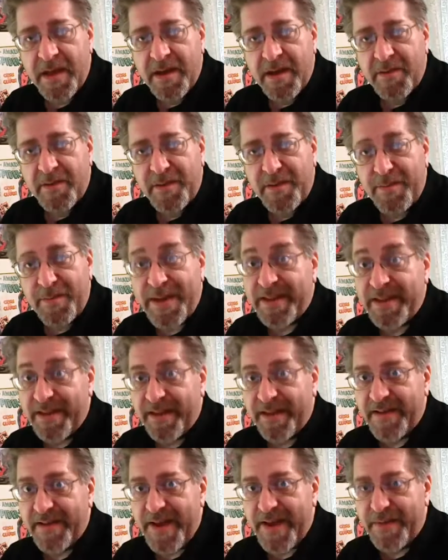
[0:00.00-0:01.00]
when bad
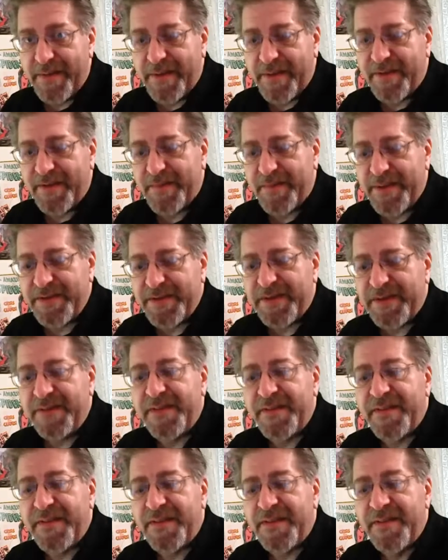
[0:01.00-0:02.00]
things happen, especially if
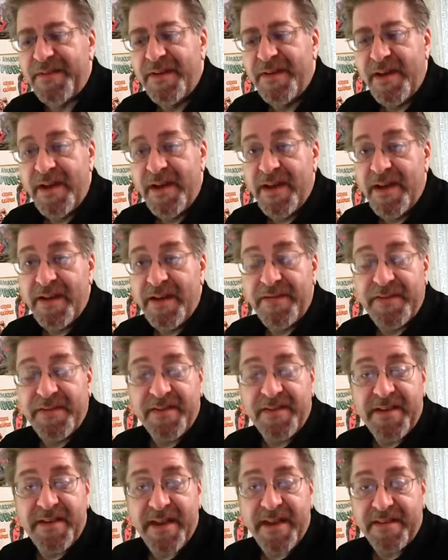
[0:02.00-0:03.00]
it's
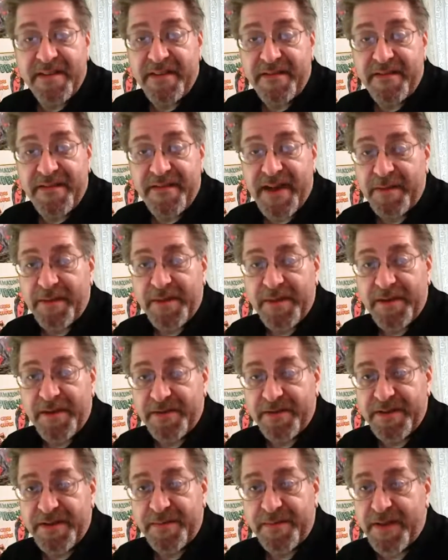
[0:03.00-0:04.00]
a death in the family
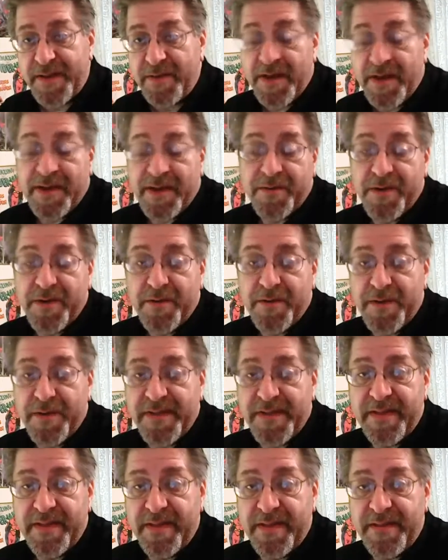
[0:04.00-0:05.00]
or something. I don't
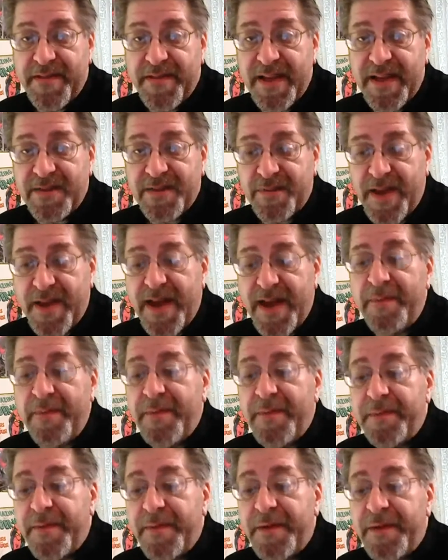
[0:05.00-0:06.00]
know if that's what
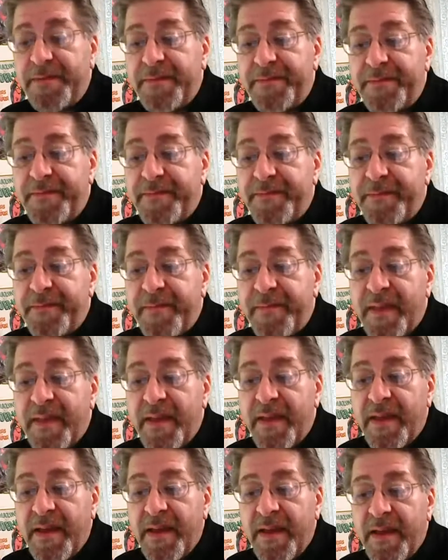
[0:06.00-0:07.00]
happened, but
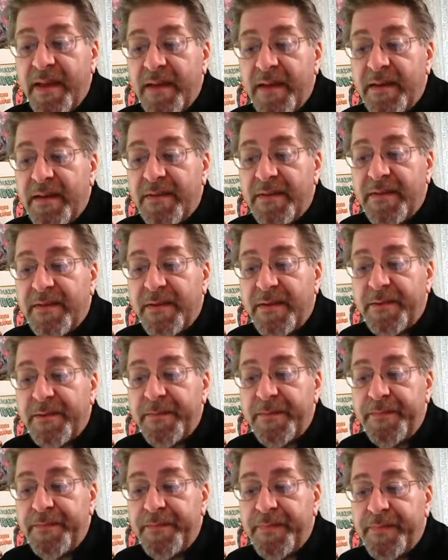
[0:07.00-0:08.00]
so